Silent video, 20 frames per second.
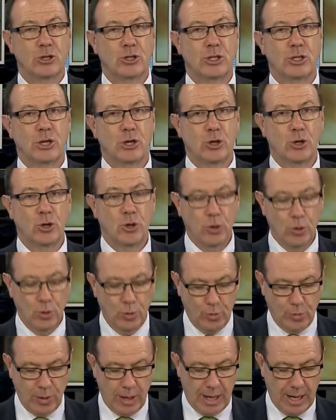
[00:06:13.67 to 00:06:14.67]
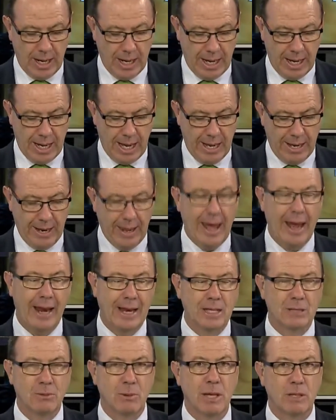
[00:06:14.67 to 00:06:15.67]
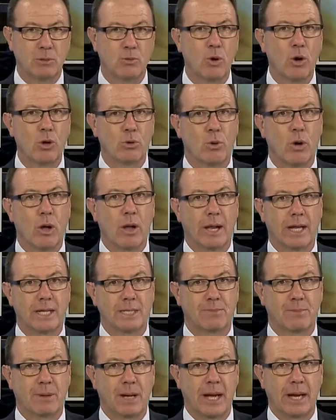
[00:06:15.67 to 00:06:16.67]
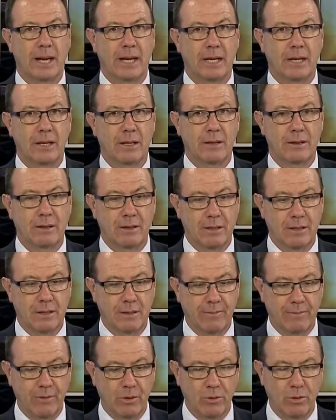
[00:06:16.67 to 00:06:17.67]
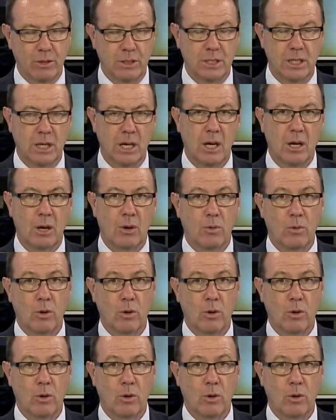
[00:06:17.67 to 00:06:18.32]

and it's worthwhile explaining to the viewers who Cube